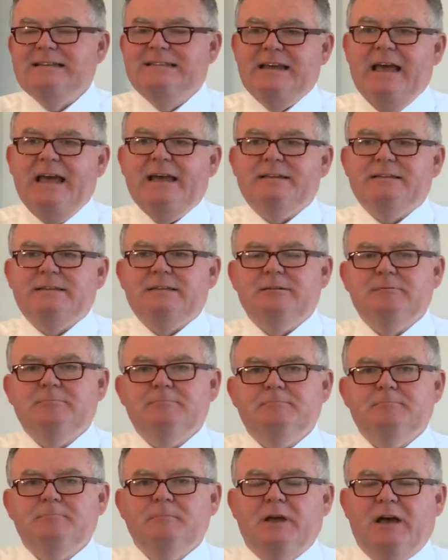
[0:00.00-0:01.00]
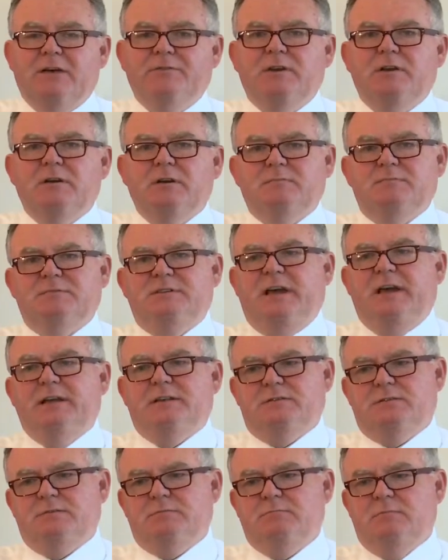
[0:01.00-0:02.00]
Debt. Have you got
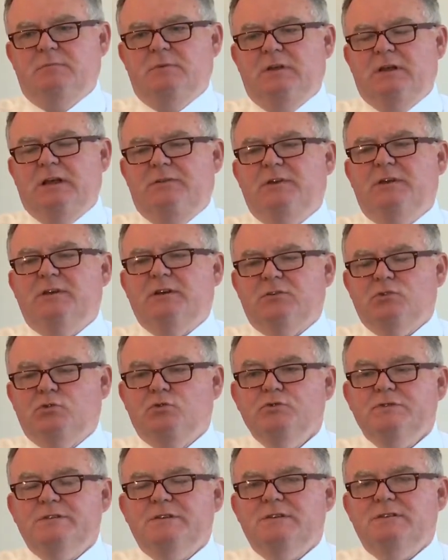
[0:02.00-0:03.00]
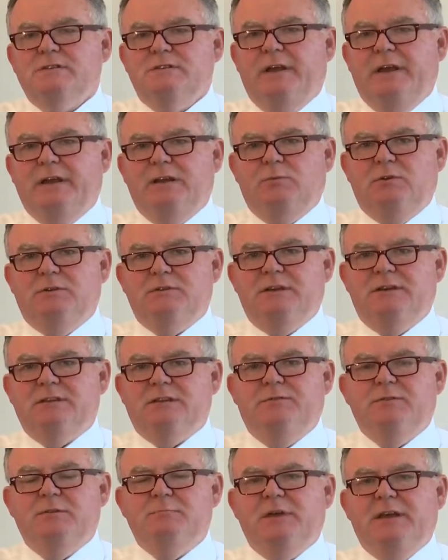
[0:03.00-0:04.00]
debt? Have you got unsustainable debt?
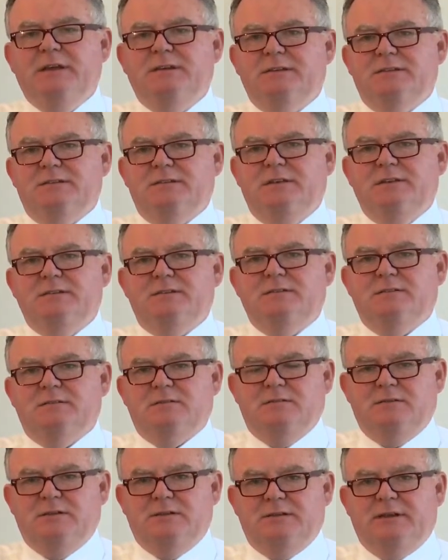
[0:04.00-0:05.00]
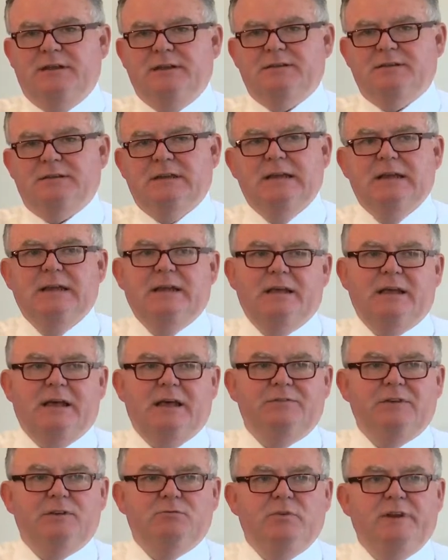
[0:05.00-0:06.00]
Have you made decisions on the debt?
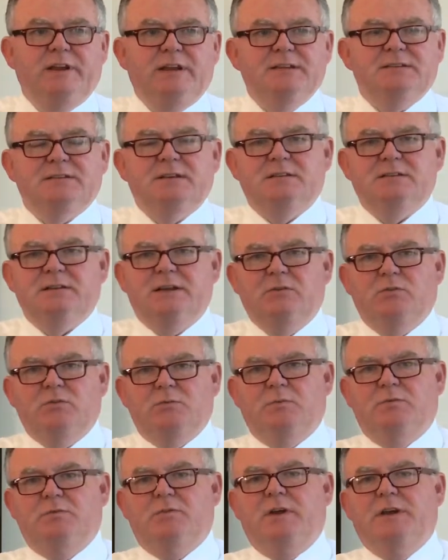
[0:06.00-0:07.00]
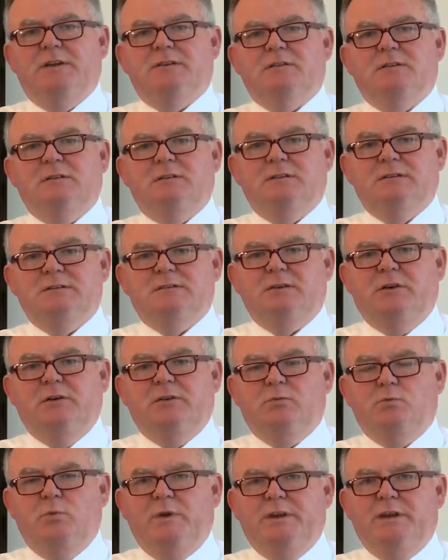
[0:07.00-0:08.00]
Have you really sat down with a professional and
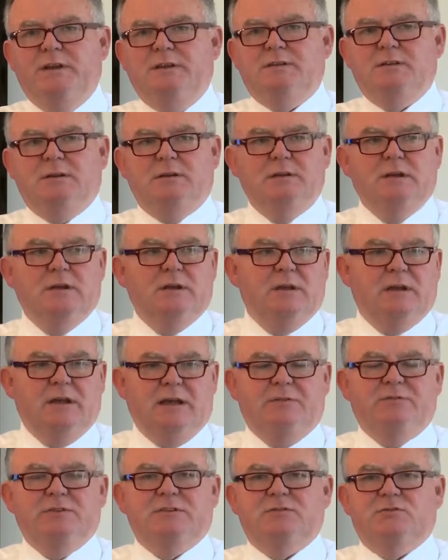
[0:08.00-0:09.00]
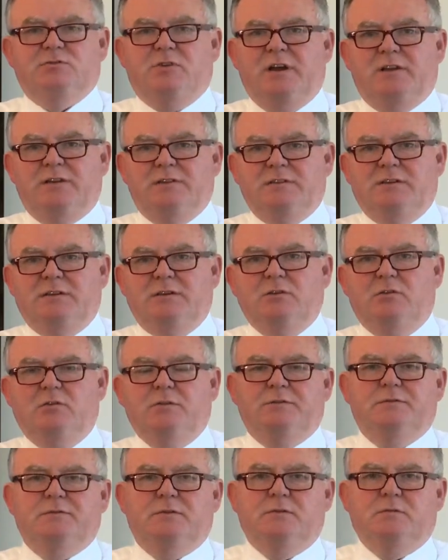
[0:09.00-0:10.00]
decided we need to have a strategy
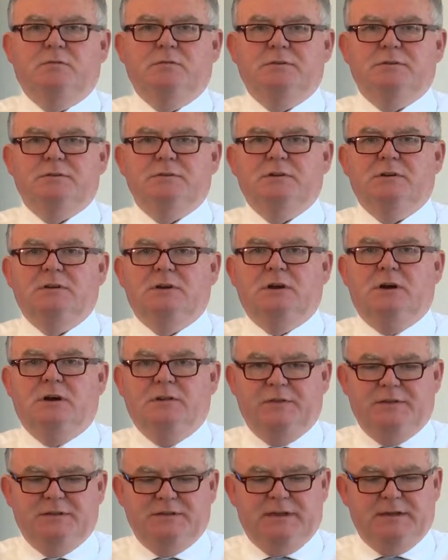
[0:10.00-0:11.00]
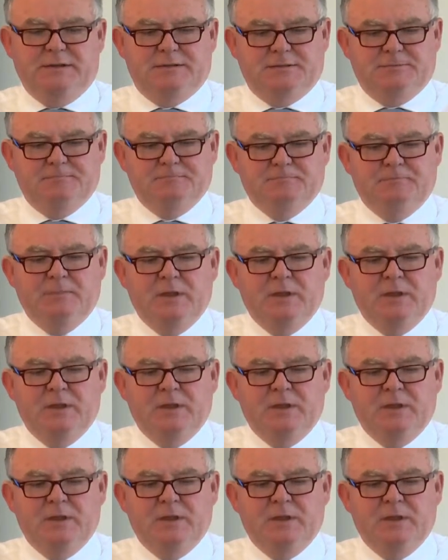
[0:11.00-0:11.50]
going forward on the debt?